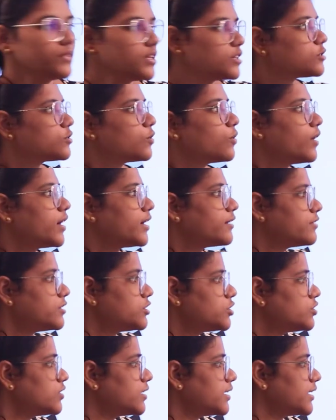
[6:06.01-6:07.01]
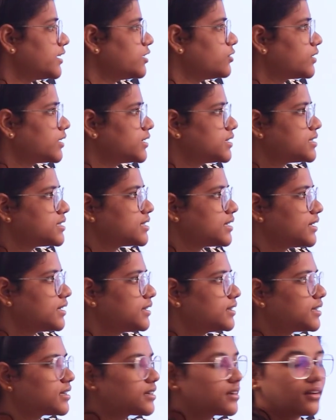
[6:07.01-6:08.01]
So eventually you can see
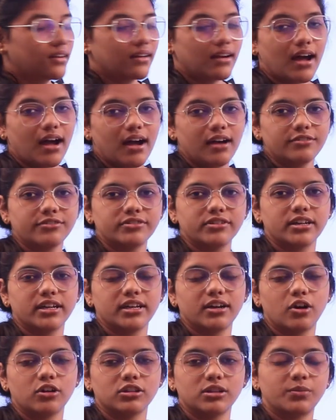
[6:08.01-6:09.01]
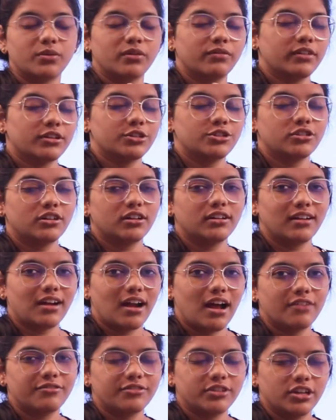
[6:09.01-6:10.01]
that graph, or the professional
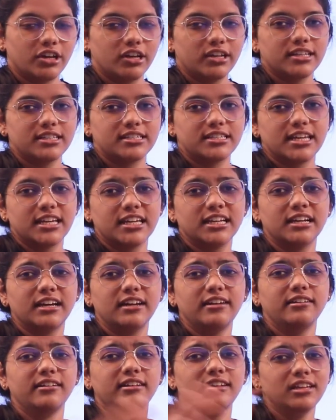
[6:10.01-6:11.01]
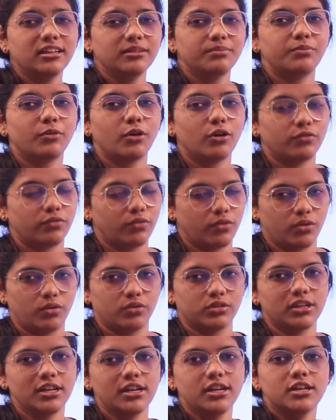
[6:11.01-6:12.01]
graph here, is taking a leap of
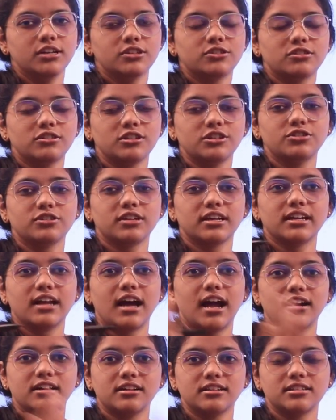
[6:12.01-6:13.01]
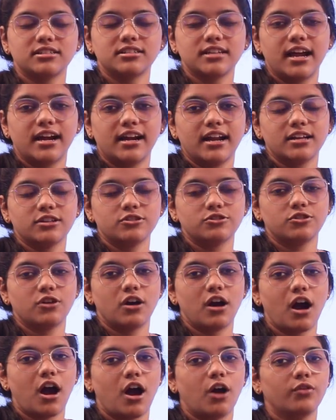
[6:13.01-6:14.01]
growth, so that you can understand as to
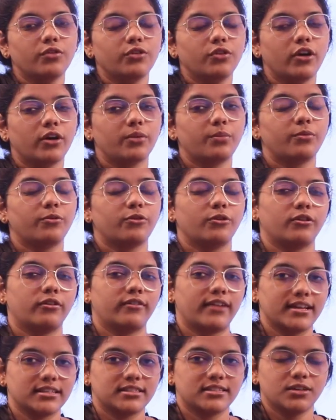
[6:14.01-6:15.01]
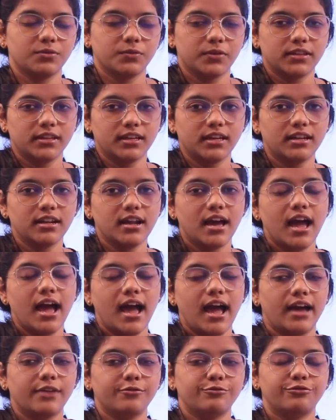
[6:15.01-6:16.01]
how you are progressing with it,
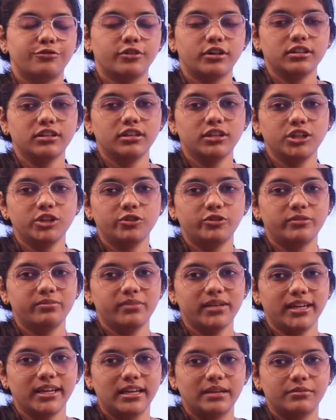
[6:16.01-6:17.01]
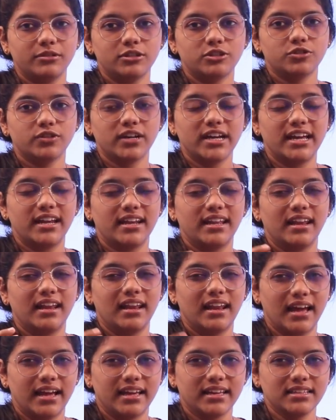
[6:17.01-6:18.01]
and further you would be able to
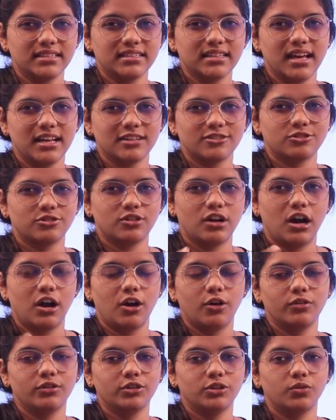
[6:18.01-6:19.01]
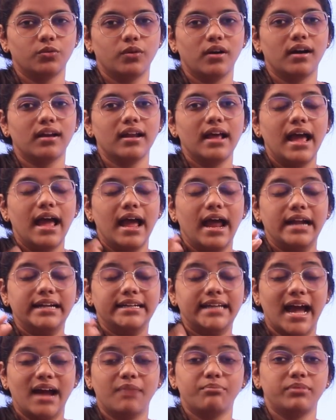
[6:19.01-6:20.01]
analyze as to how you are
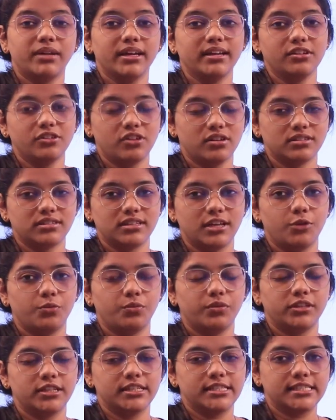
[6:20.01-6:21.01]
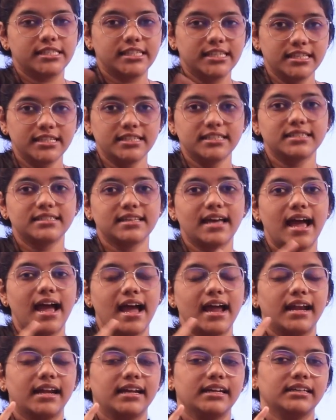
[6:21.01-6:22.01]
adapting yourself with the skills
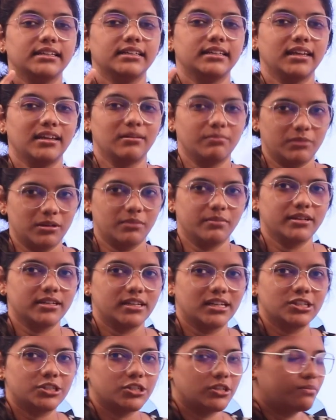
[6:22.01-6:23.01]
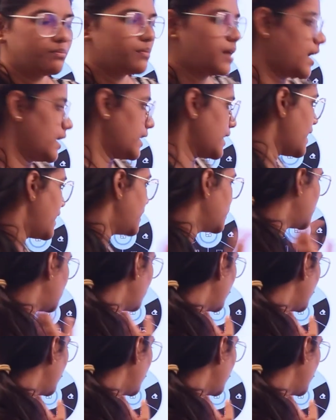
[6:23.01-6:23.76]
and the implementation part as